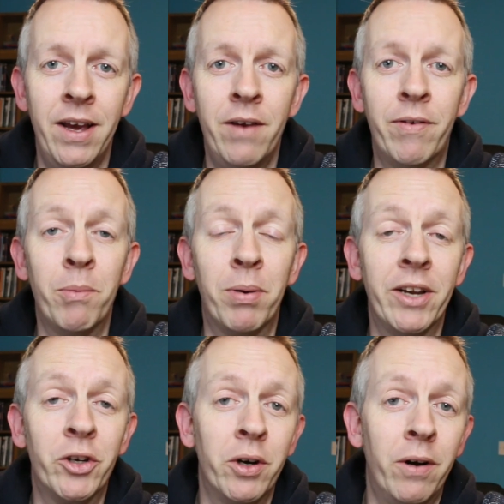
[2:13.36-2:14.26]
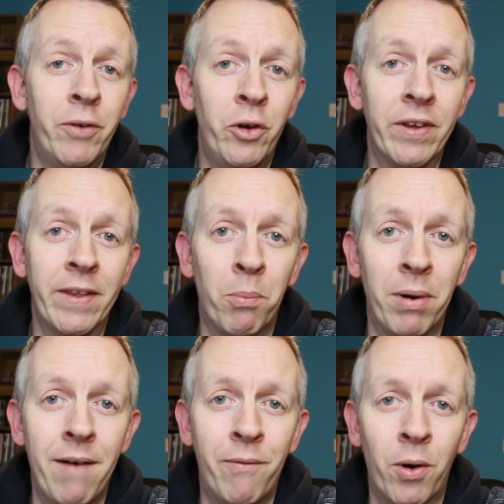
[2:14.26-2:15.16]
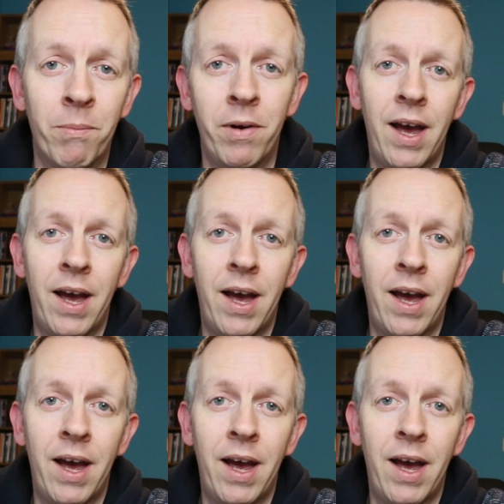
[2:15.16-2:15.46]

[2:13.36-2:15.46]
for the pleasure of using their platform,